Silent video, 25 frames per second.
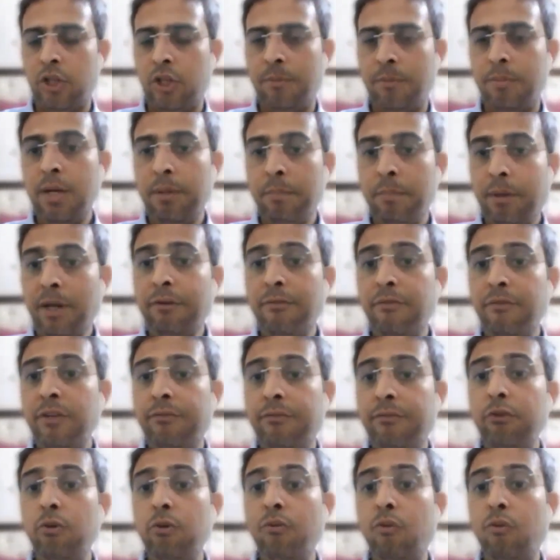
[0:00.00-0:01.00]
level job.
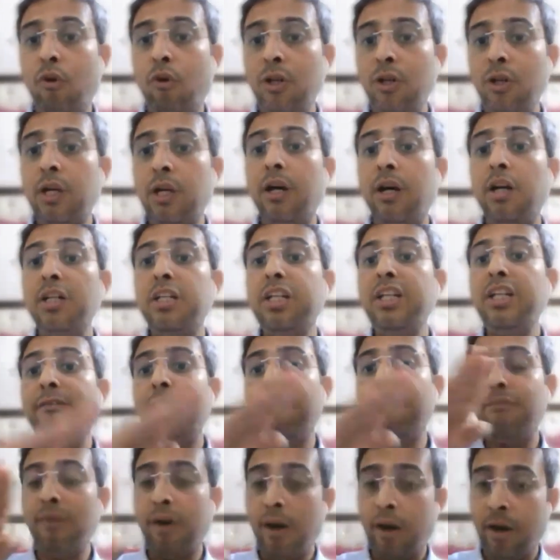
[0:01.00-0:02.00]
But if you want
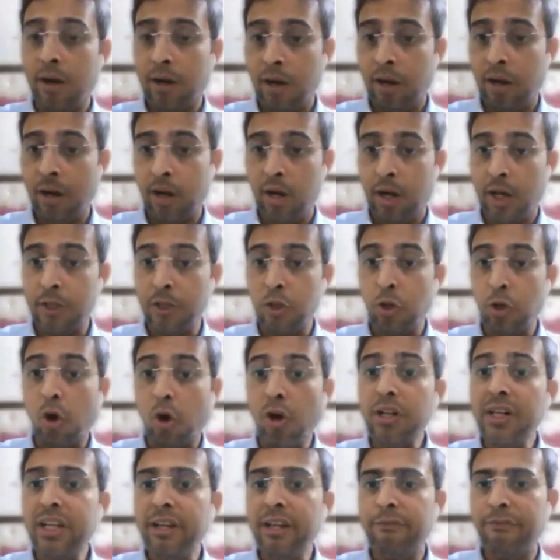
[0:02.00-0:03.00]

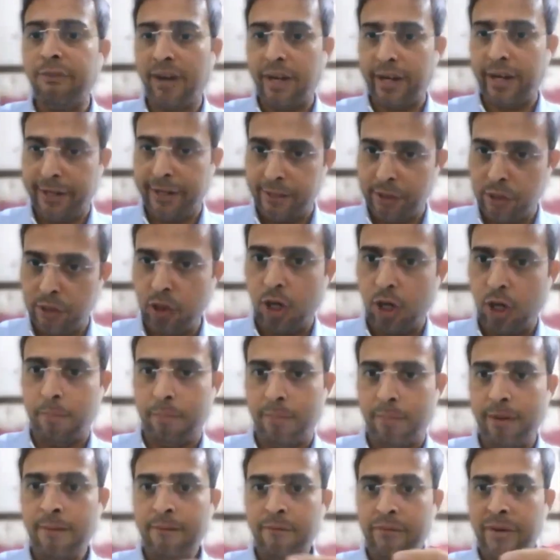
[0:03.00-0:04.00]
a
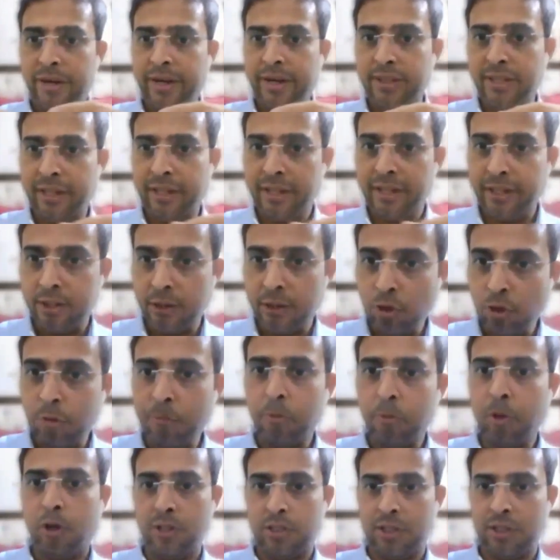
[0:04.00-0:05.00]
non-defined job where there
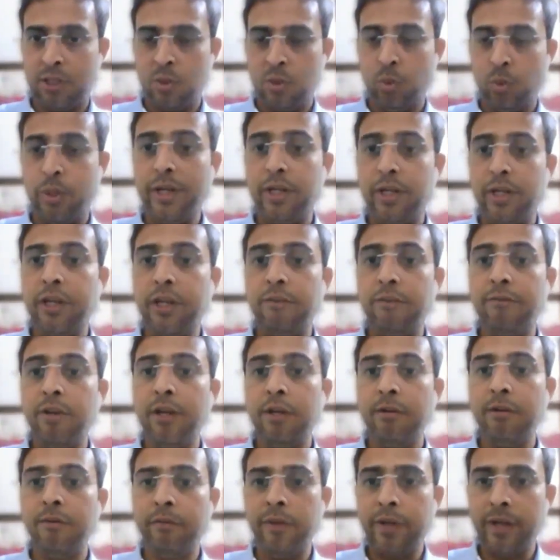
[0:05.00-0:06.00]
is no process,
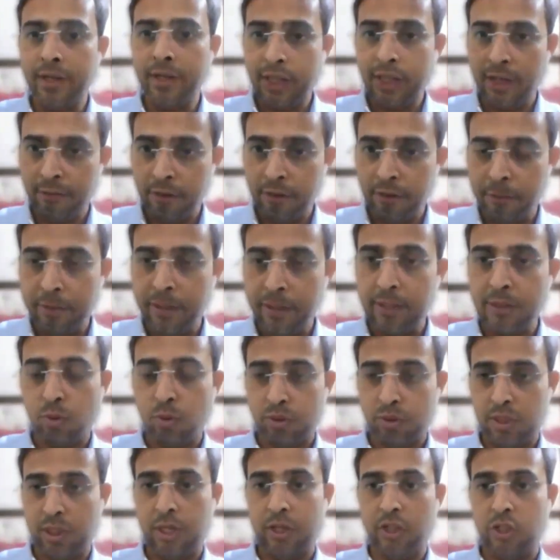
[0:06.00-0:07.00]
where there
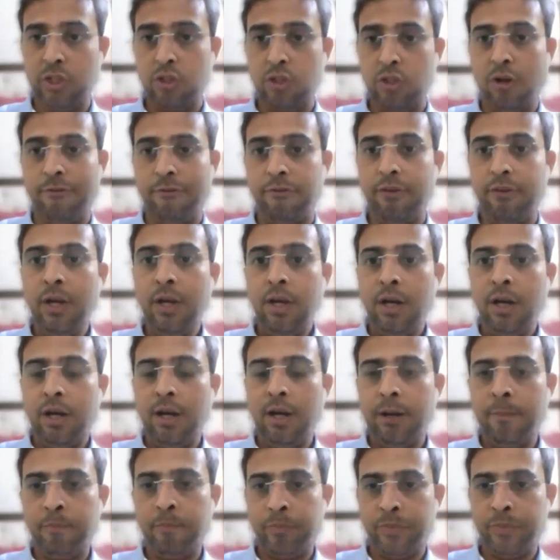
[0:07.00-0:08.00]
will be association of
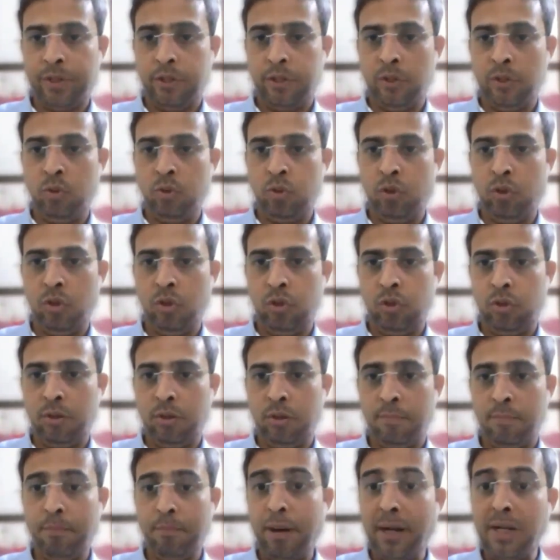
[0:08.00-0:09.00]

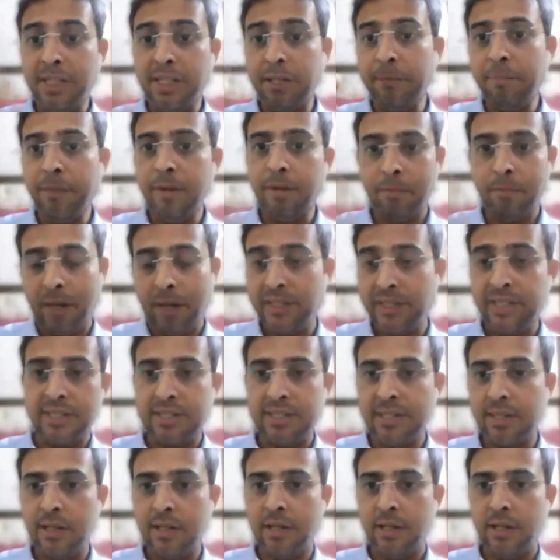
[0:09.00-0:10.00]
multiple
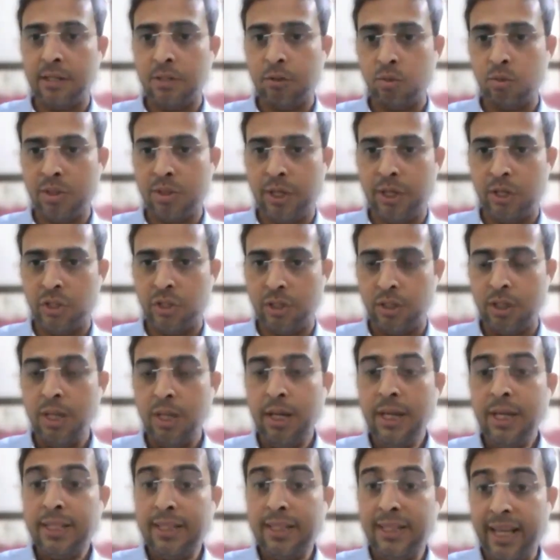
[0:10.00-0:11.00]
multi-skill
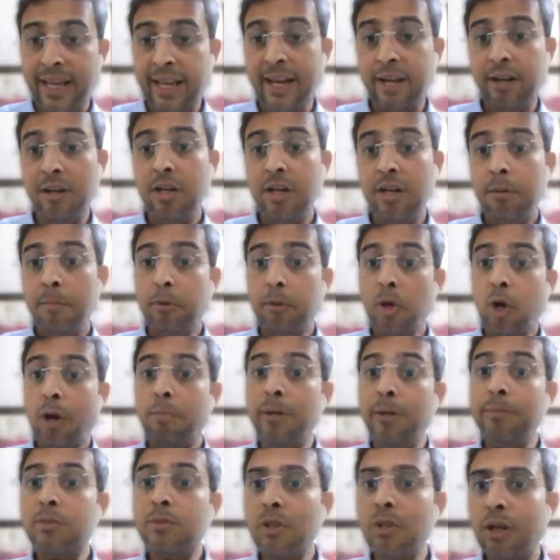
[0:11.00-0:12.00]
association, there
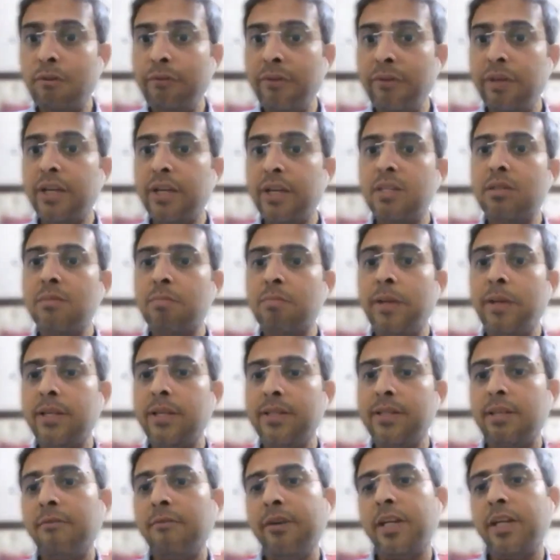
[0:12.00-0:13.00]
problem solving
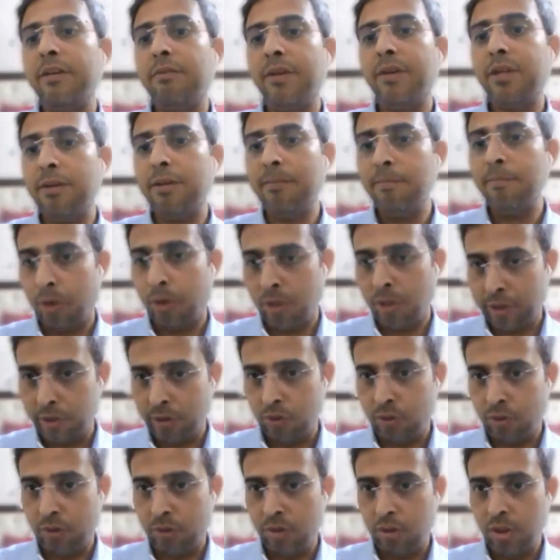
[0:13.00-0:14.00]
is plays a very
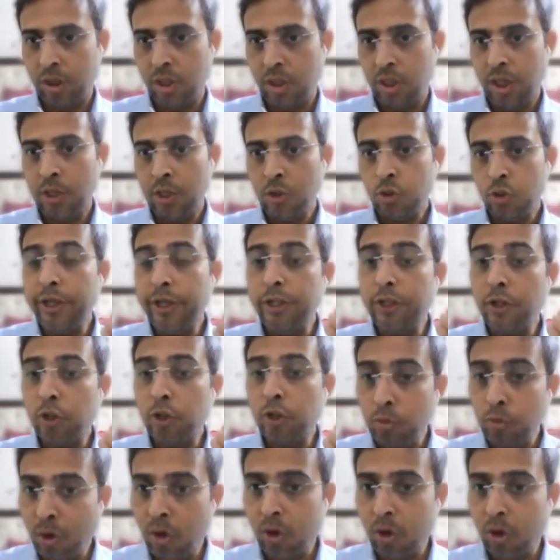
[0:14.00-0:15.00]
important role.
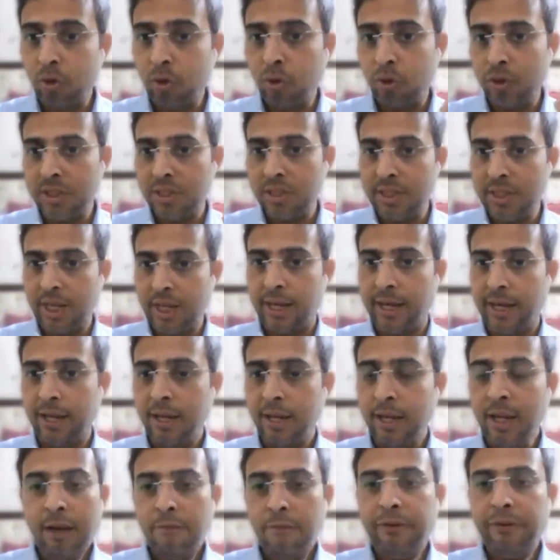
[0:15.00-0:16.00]
So in tomorrow's
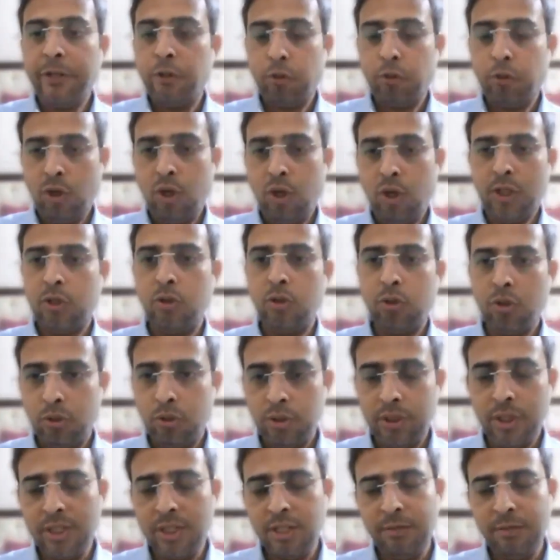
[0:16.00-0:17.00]
day, we do
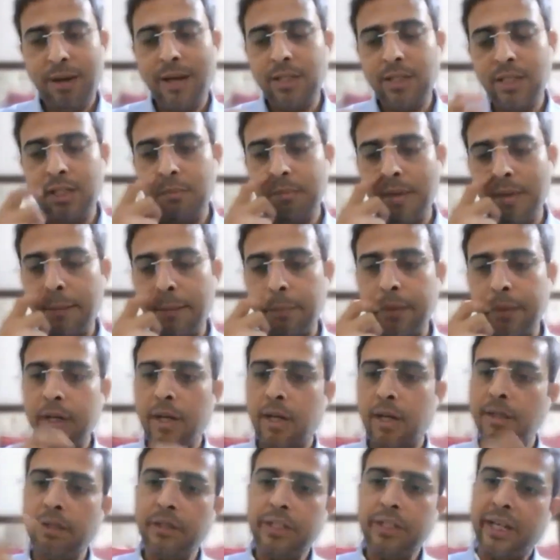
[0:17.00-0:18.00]
not know. Just imagine,
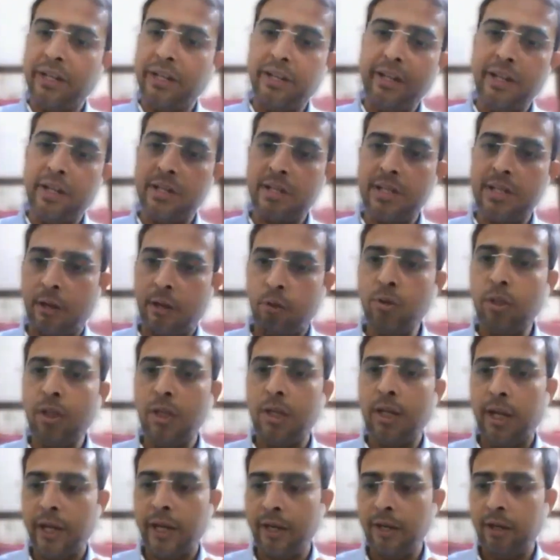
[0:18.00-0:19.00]
ma'am, another 10 years
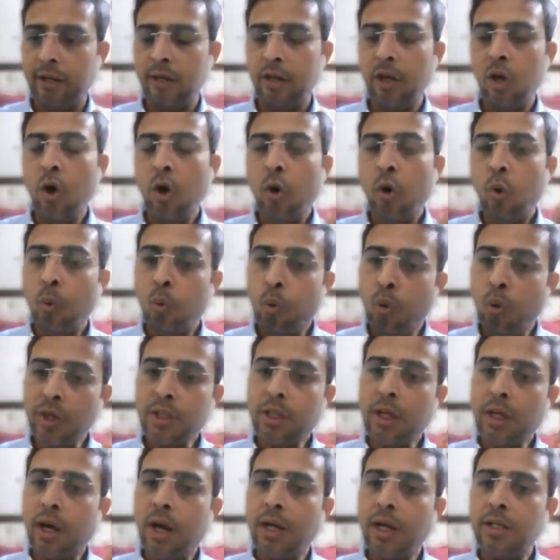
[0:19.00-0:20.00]
down the line,
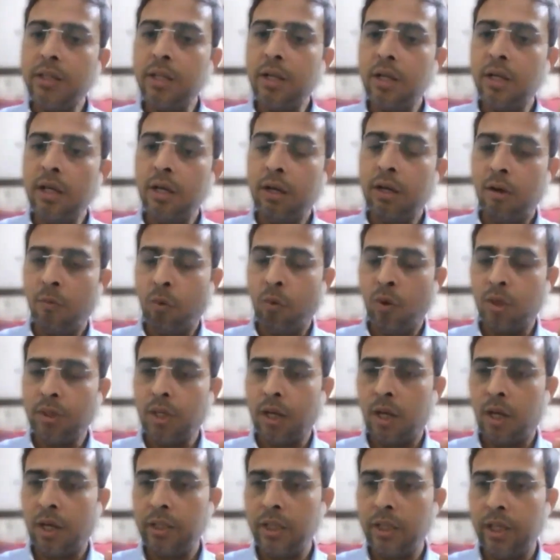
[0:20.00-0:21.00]
what are the
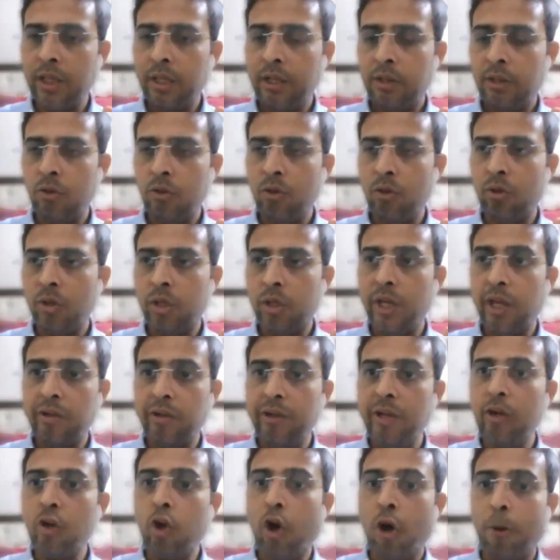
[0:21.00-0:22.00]

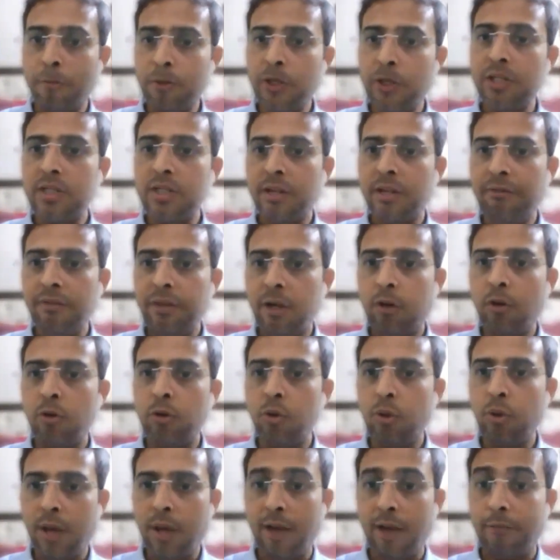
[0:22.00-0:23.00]
career options
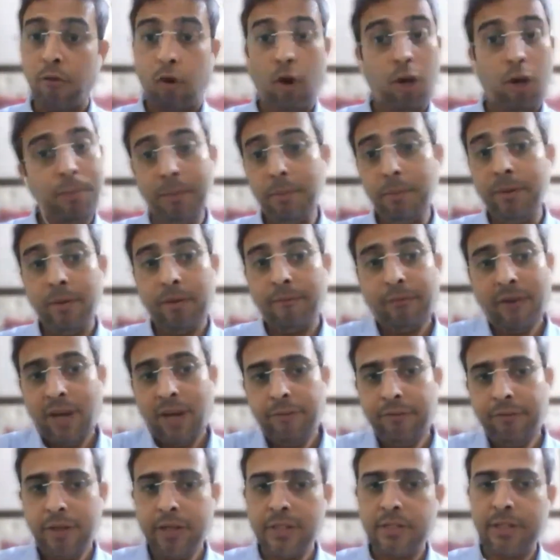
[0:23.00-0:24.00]
that we are going to have, or
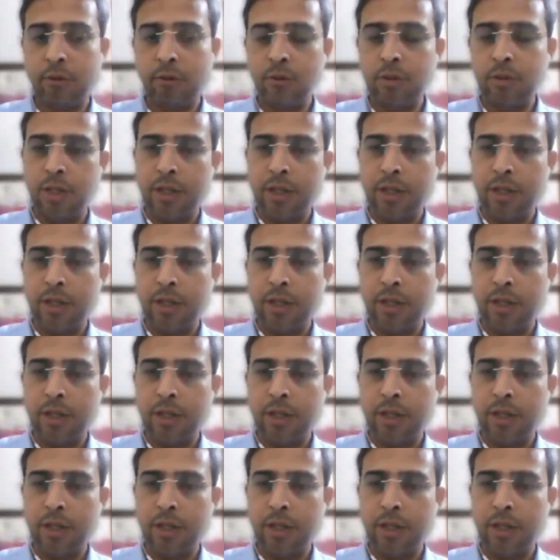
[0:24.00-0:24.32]
maybe 5